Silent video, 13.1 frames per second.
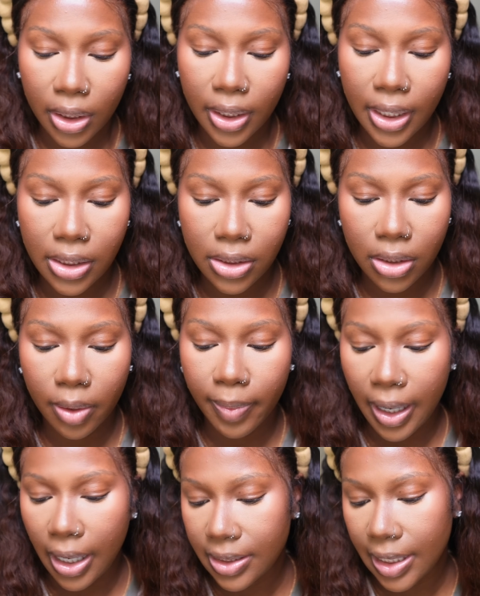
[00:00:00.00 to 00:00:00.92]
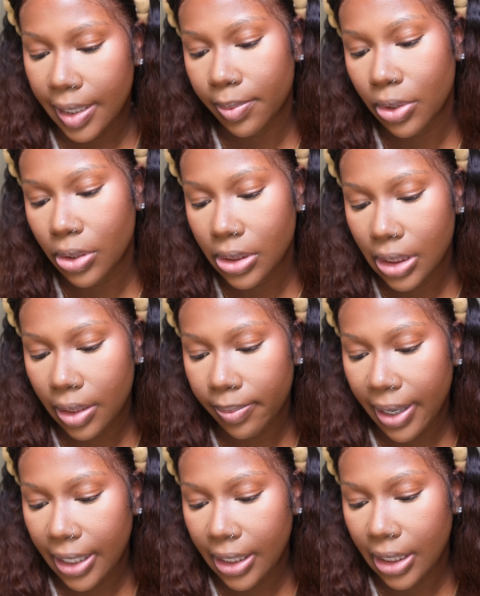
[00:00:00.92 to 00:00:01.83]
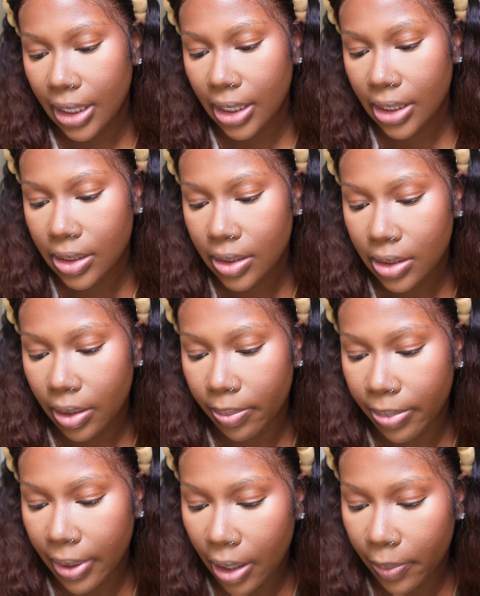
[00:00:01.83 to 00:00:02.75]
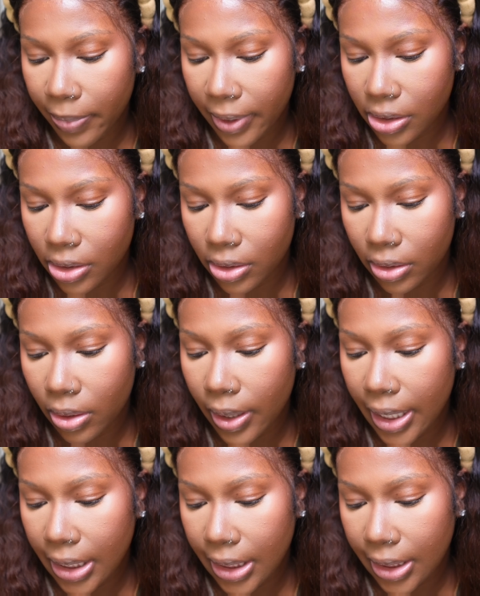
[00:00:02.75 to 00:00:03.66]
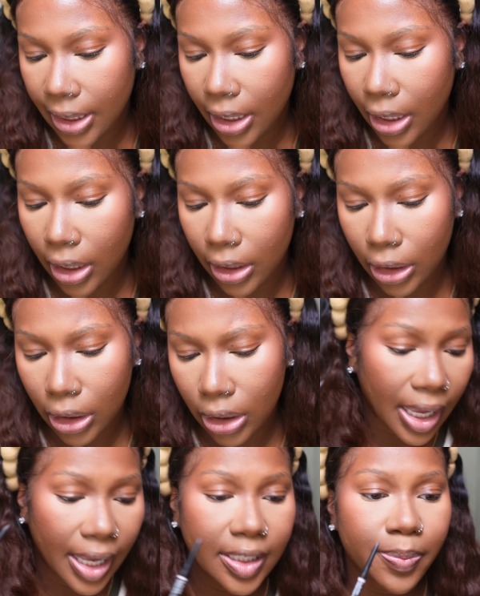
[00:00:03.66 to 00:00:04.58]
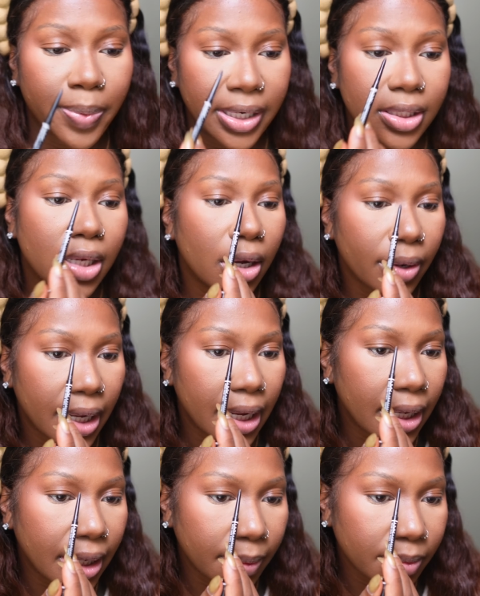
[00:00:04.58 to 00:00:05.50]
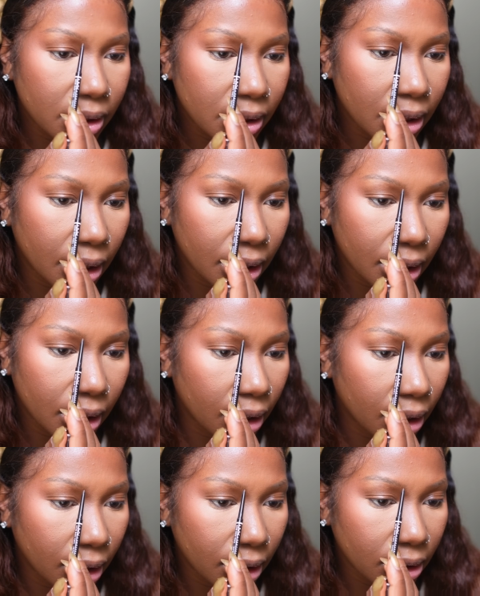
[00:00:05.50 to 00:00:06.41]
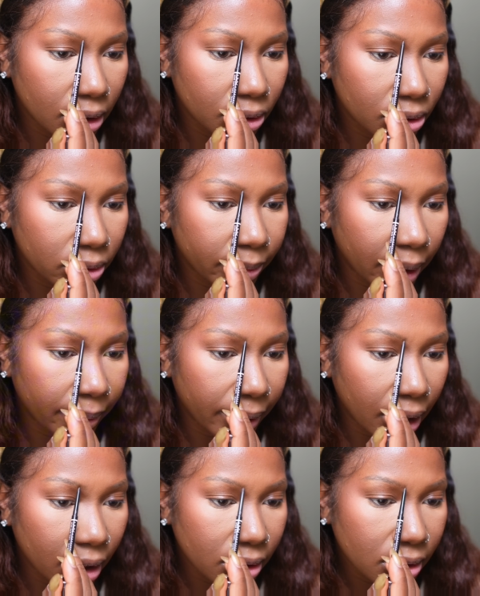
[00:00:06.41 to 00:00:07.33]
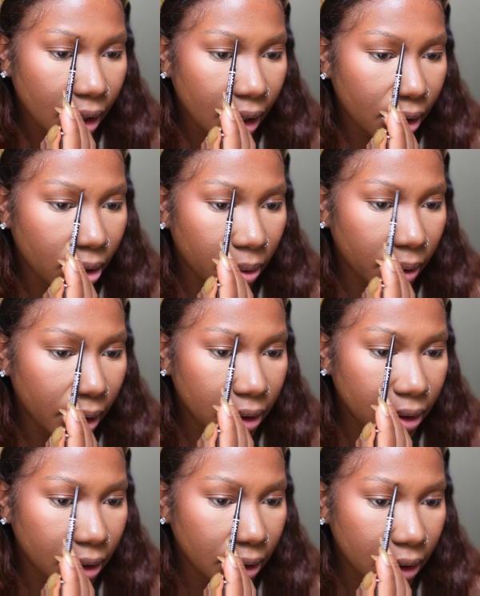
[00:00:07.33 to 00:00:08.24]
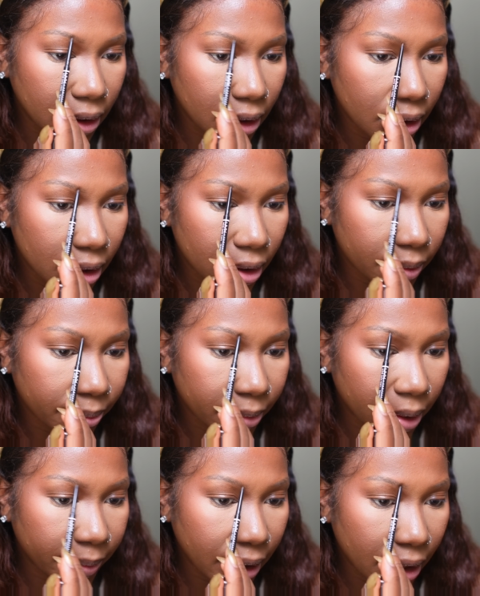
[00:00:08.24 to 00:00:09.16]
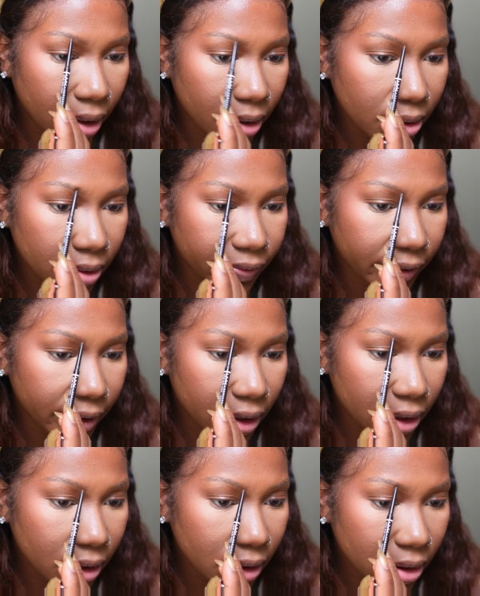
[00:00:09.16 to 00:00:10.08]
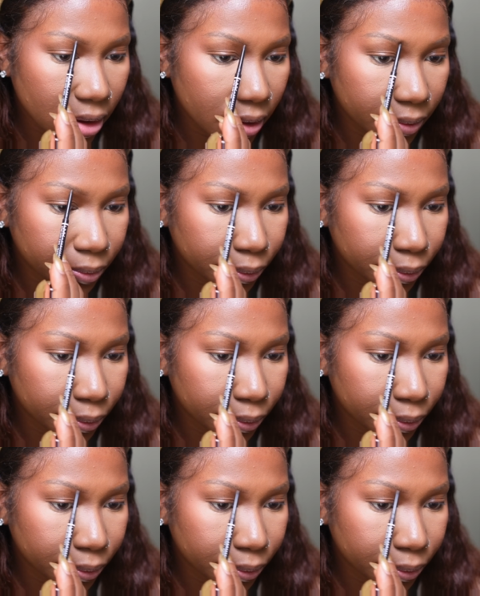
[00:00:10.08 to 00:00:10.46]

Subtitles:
Getting to the brows, I am using my NYX brow pencil in the color Espresso, and I'm just gonna do my brows. I go underneath my brows first.